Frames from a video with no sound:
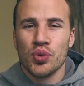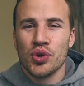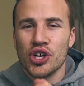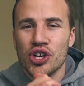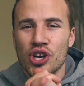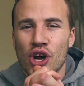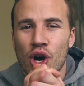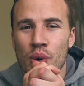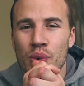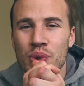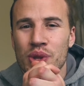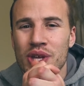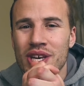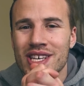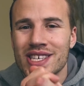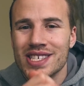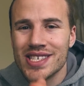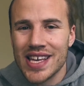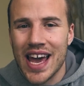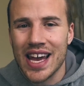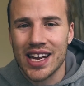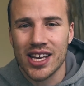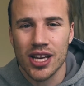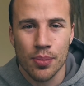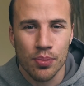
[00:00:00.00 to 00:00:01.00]
you want to know the
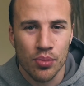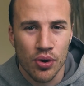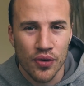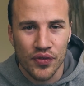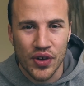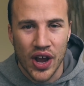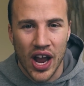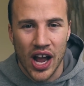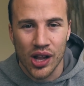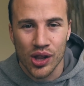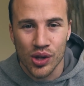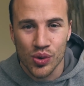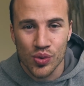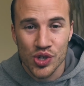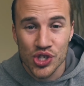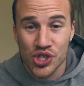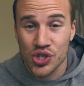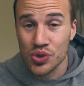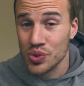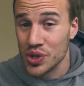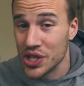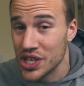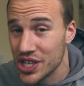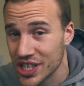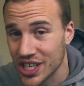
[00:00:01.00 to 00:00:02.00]
exact number of calories
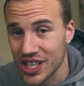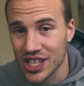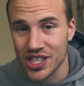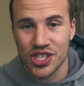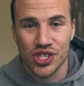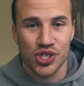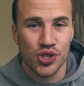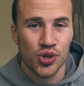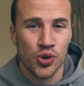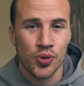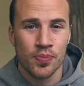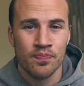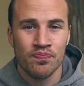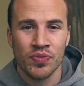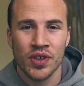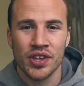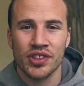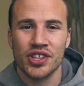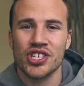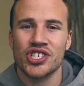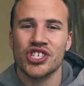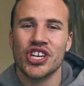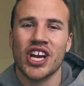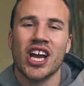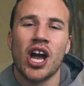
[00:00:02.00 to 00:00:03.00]
you need to consume,
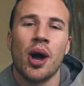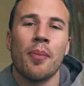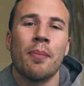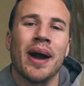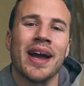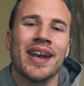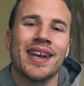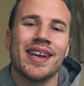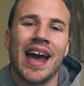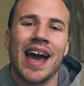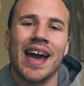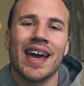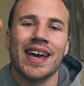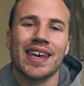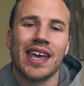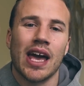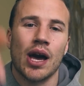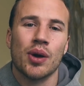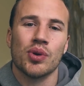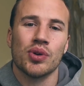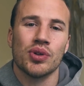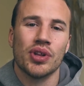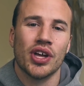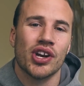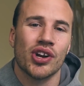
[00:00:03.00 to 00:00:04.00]
then check out my diet
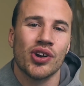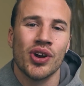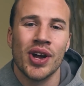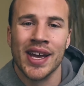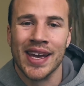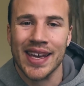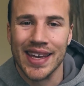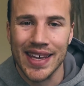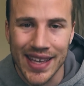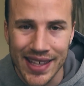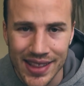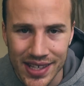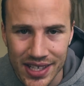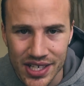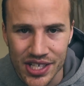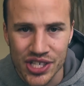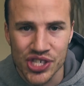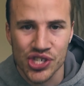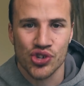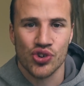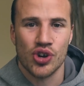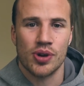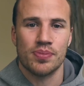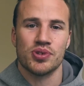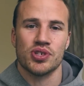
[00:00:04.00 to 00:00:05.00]
calculator in the
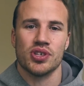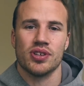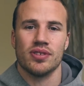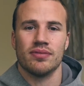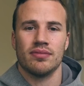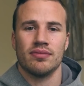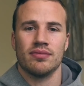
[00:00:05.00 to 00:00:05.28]
description.